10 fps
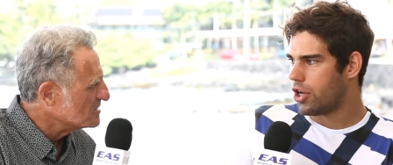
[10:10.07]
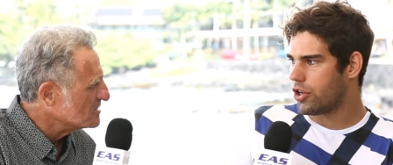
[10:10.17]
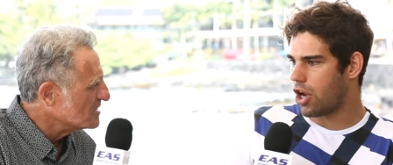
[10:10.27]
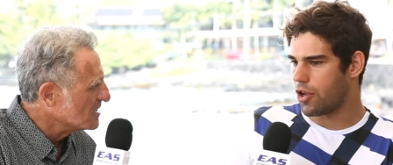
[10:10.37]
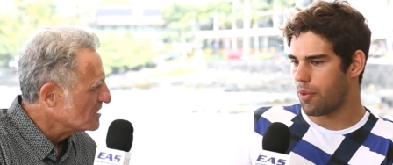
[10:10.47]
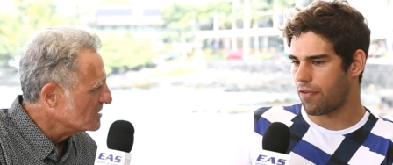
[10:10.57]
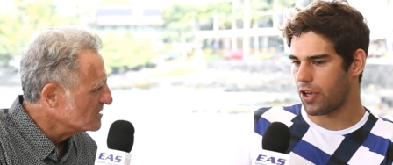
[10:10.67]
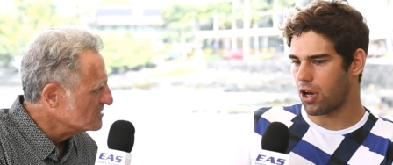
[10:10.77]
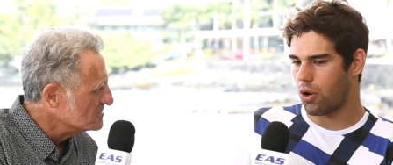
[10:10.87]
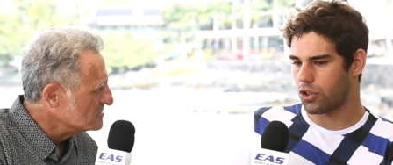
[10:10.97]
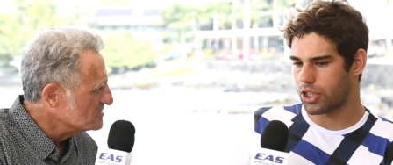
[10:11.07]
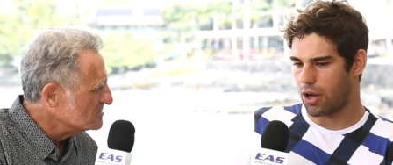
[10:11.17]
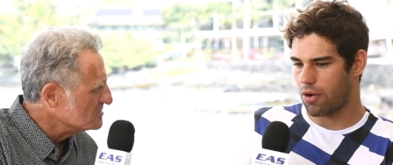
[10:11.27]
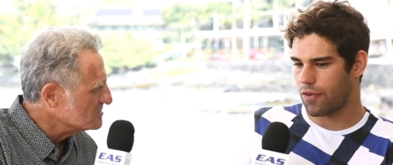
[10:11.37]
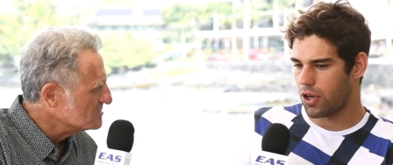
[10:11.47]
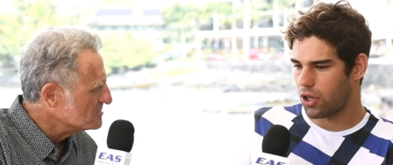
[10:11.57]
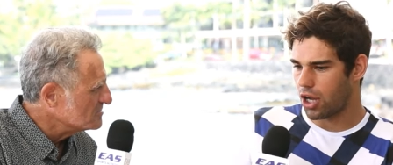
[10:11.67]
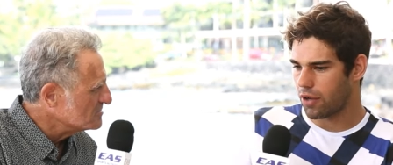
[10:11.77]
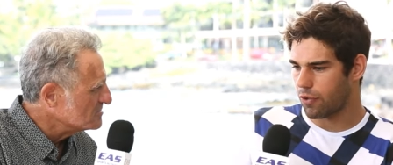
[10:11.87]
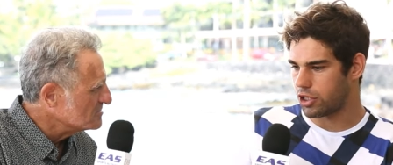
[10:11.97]
Speaker 1: you know, you might think, oh, I'll see how I feel,
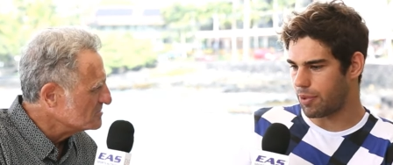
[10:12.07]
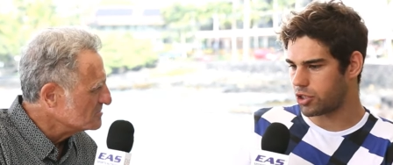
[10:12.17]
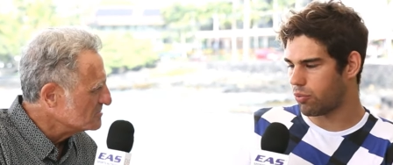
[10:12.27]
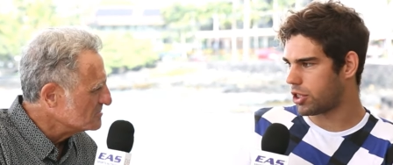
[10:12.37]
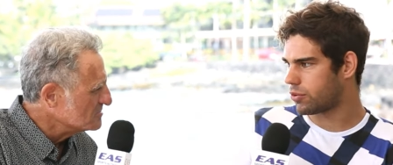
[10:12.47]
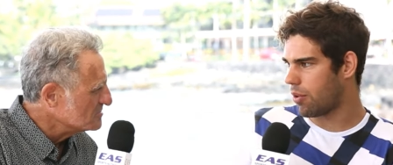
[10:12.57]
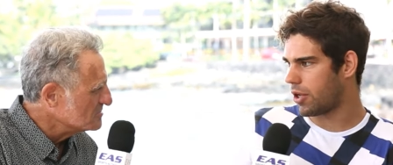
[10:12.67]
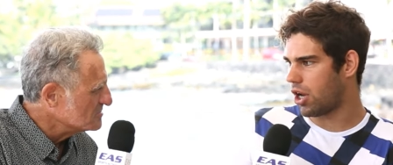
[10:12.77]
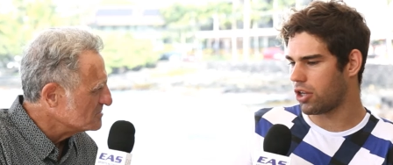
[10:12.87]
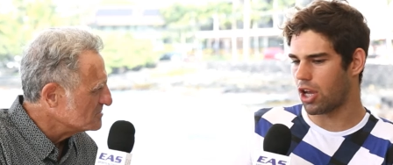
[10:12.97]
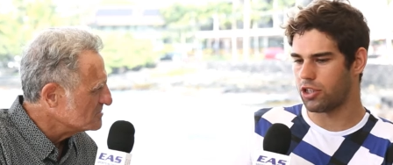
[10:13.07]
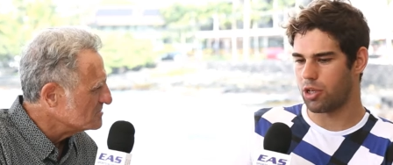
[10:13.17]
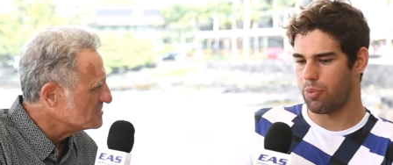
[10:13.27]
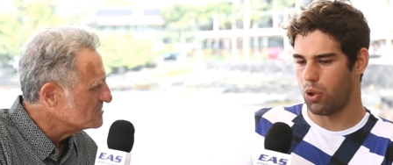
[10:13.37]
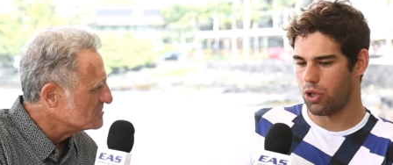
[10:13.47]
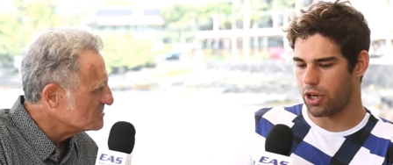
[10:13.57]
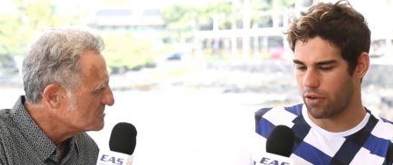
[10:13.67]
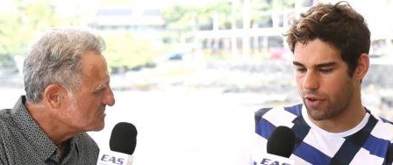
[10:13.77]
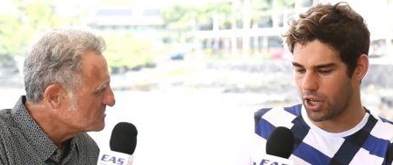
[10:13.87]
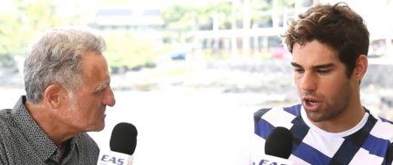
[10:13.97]
like, especially with my swimming, like, I'd go to the pool
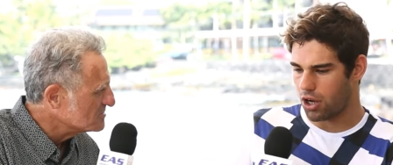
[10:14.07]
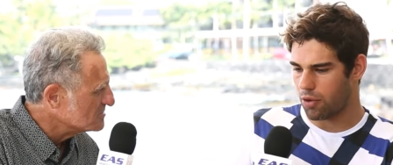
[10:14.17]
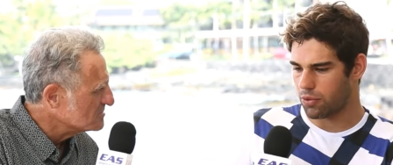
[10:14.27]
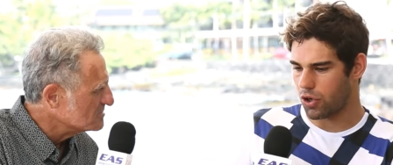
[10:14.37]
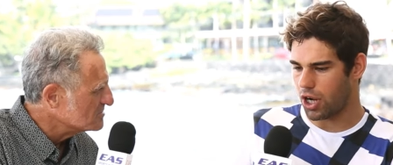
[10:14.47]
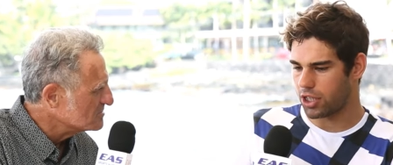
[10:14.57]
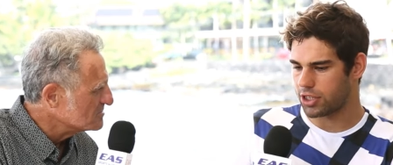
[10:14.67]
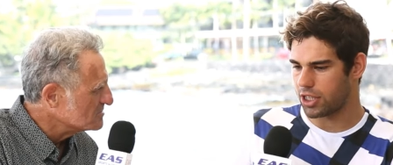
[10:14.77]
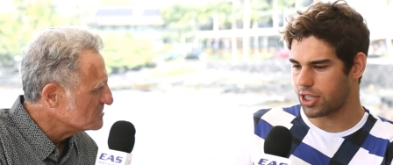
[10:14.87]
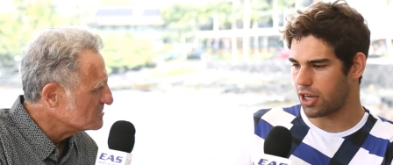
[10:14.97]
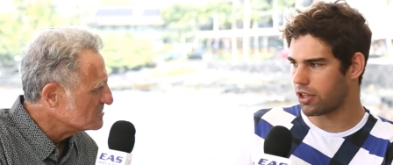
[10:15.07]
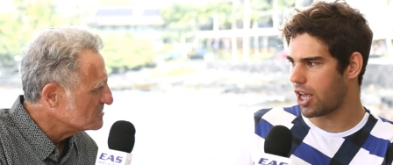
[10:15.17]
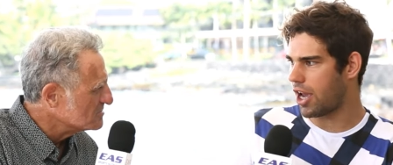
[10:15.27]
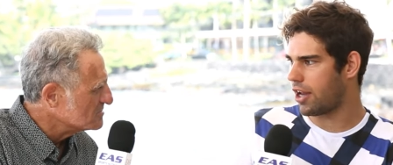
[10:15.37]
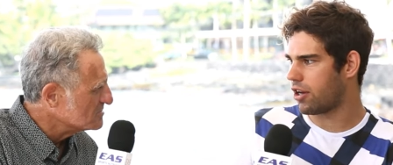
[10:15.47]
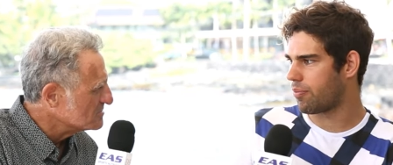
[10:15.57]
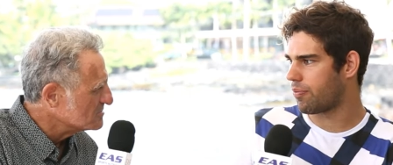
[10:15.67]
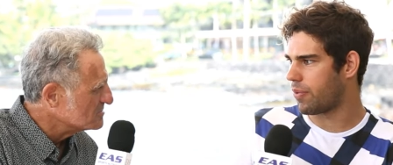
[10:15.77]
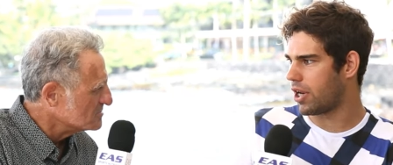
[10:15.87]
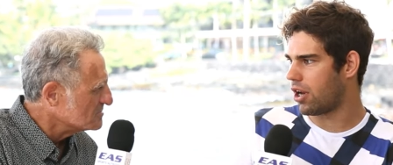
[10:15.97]
and I'd think, oh, we'll do a hard set today, and I'd get in, I'd
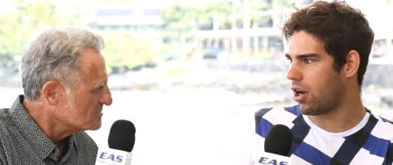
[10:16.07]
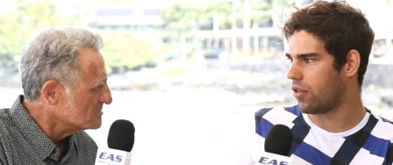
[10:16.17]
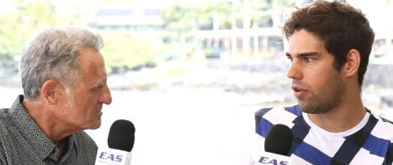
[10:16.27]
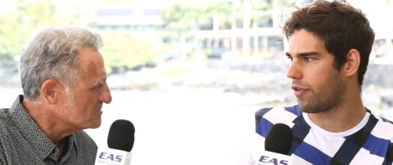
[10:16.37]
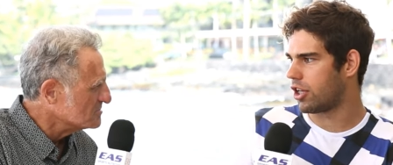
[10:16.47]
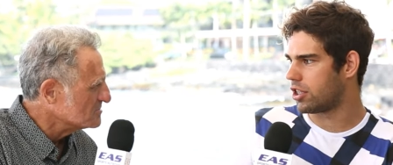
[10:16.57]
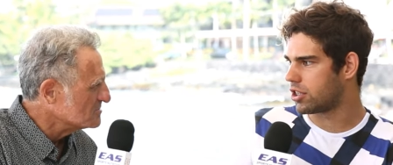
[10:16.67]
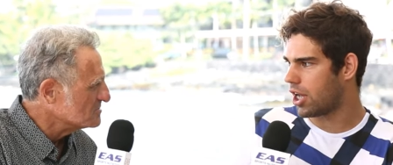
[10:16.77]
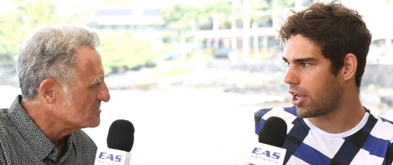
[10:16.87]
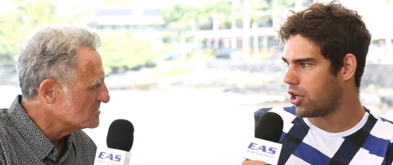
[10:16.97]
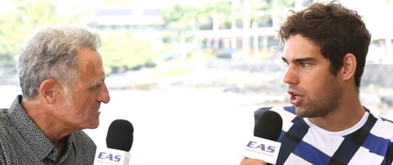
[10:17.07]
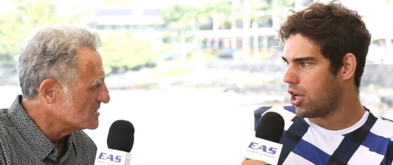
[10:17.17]
be like, oh, I'm not feeling it today.